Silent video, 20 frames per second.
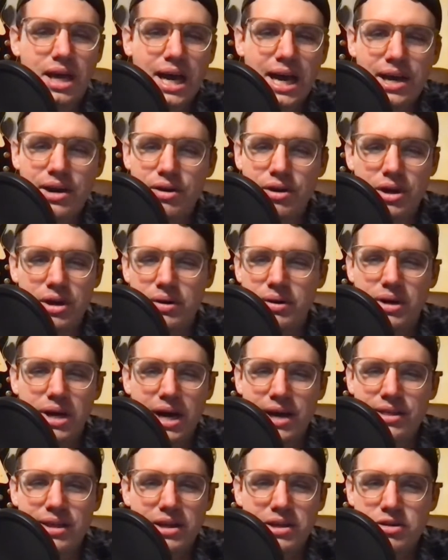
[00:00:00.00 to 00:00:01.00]
I don't know.
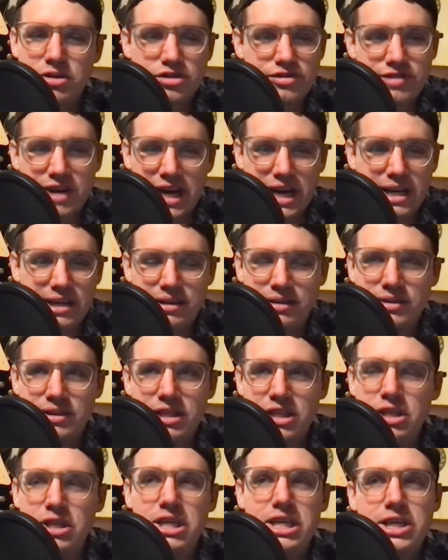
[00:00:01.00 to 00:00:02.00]
I thought he was fine.
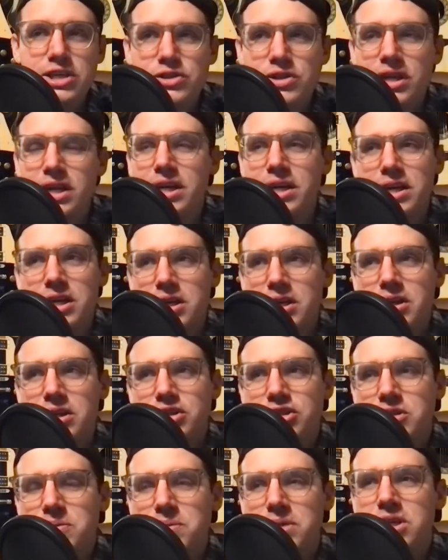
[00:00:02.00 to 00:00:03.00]
He's like,
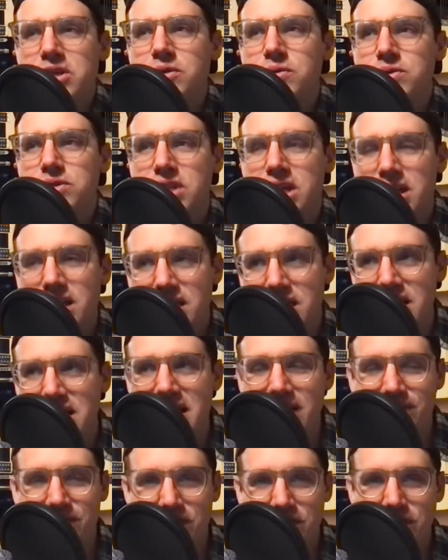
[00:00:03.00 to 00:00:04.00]
to me, he was kind of the
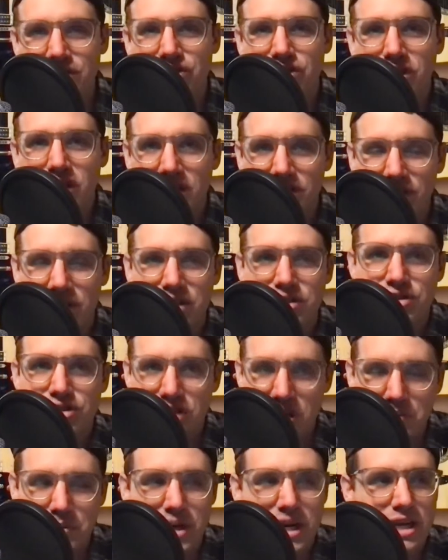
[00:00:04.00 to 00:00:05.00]
definition of like
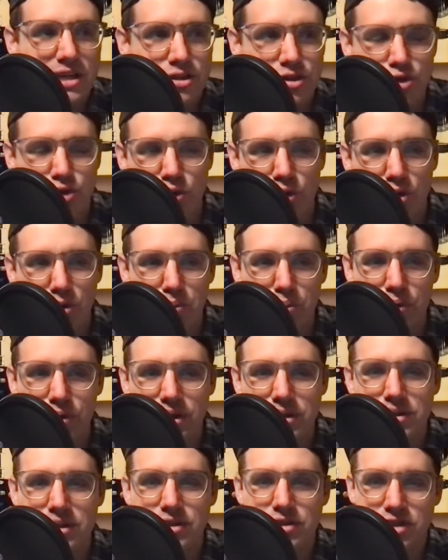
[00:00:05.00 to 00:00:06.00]
somebody has to score the
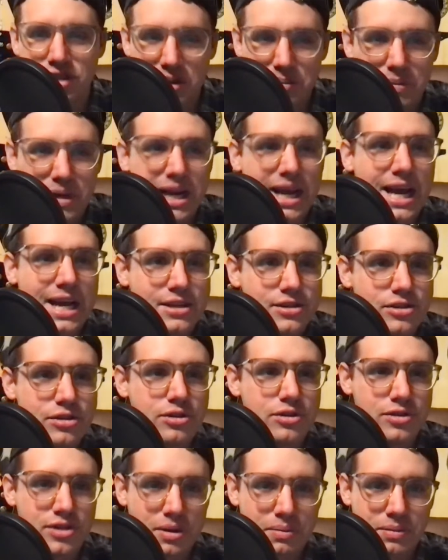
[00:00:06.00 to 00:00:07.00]
points, like somebody has to
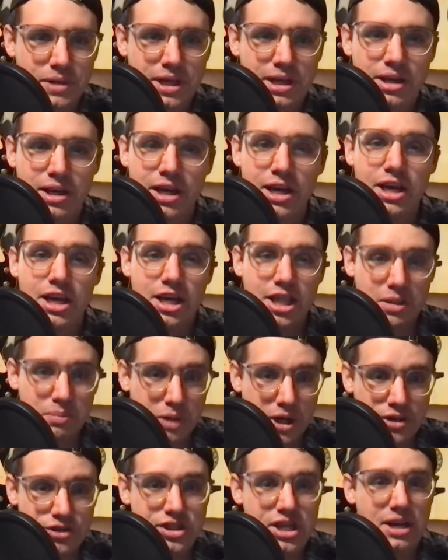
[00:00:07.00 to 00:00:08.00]
do something, and the
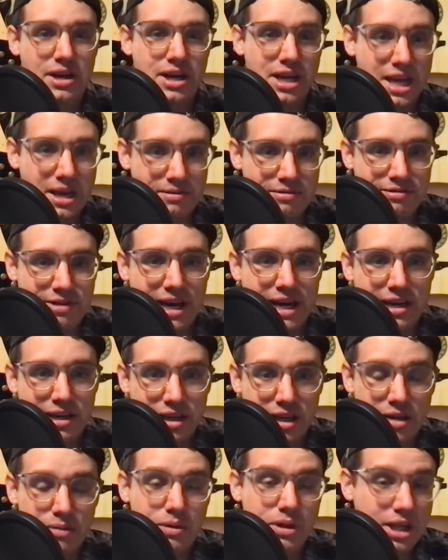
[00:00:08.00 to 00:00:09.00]
ball just kind of kept
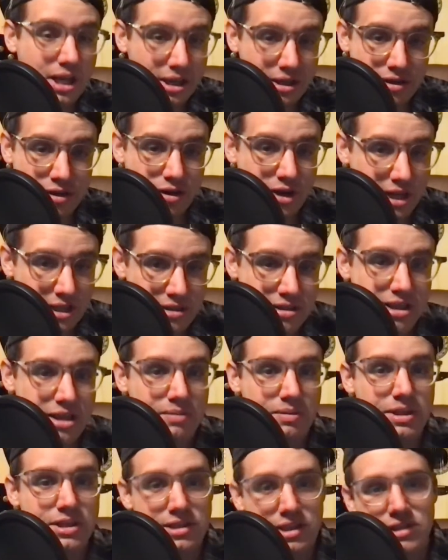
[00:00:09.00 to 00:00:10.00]
finding him. And like credit to
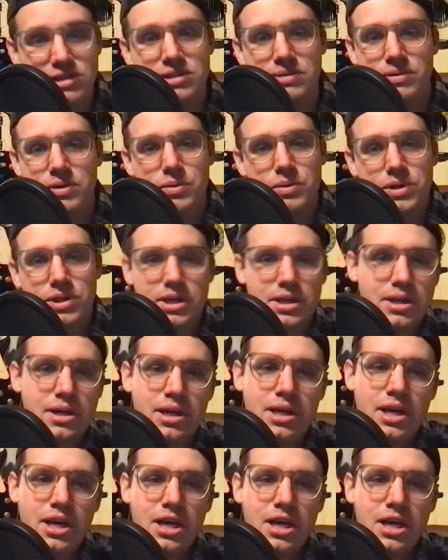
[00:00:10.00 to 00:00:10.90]
him, he did something with it.